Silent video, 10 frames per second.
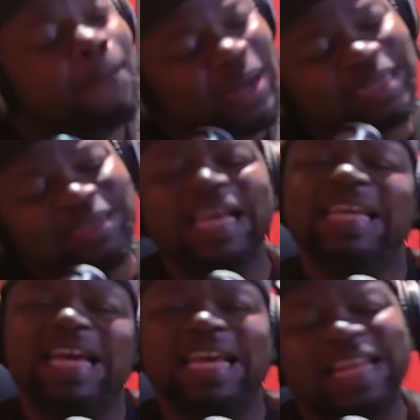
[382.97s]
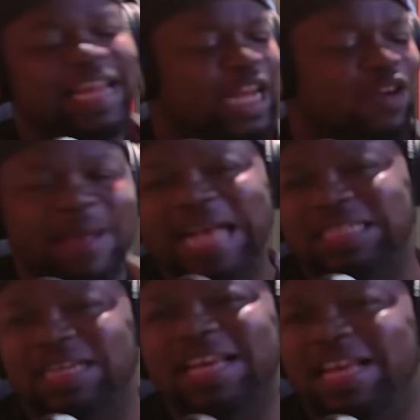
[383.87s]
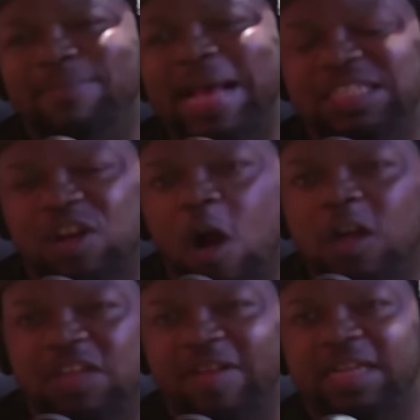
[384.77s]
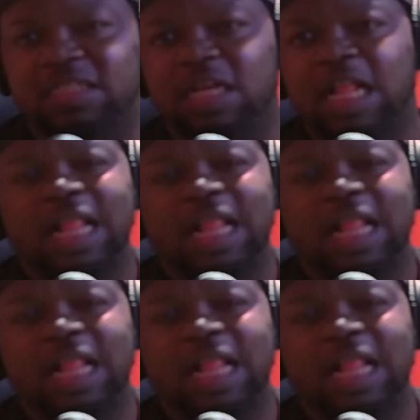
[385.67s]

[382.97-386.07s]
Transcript: But he he didn't mass he ain't mass incarcerate us.